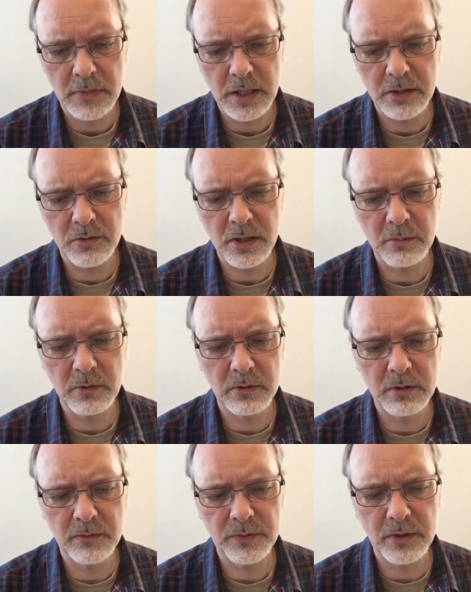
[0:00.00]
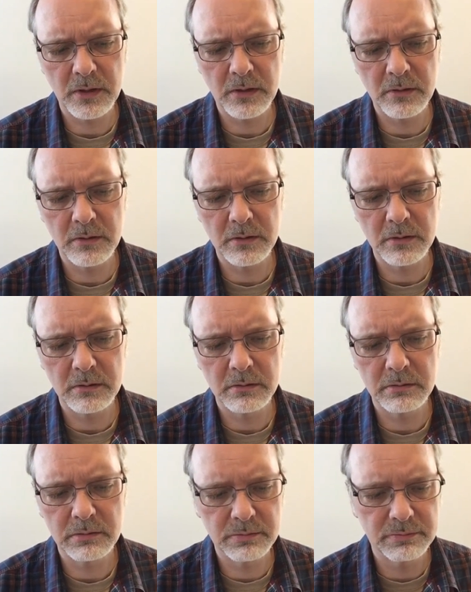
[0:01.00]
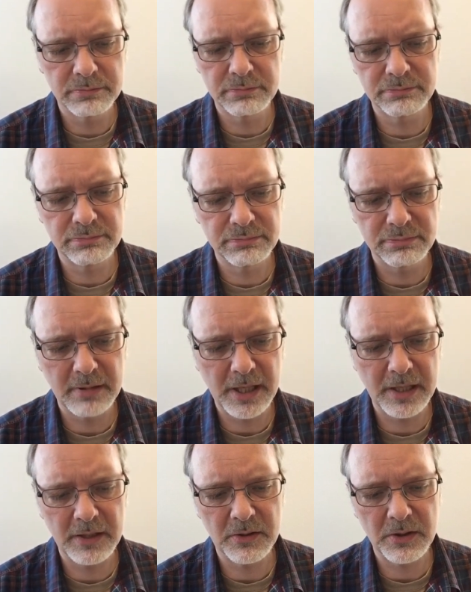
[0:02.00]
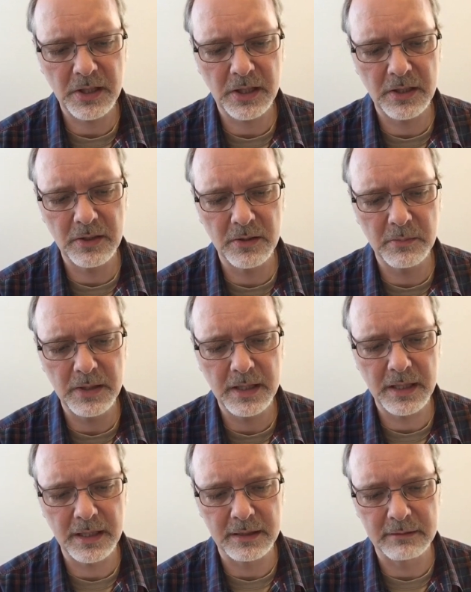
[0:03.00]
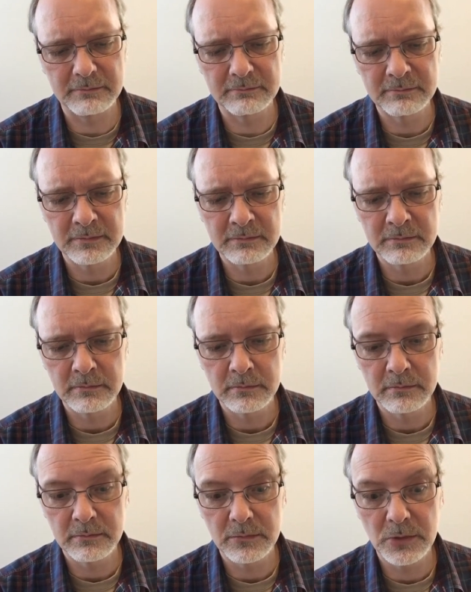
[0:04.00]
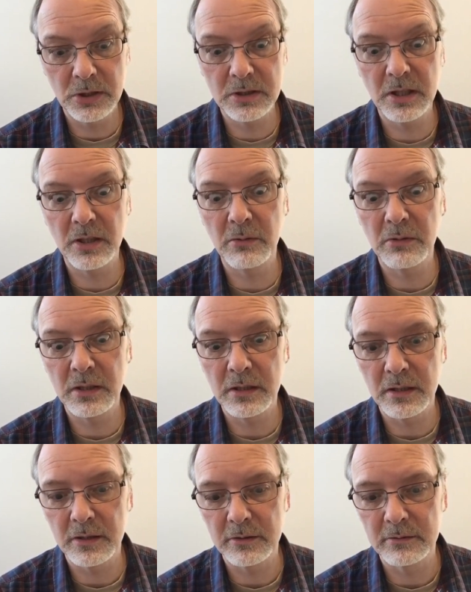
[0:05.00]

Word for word: Had trouble at the front door. Hands shaking too bad. Looked in the window.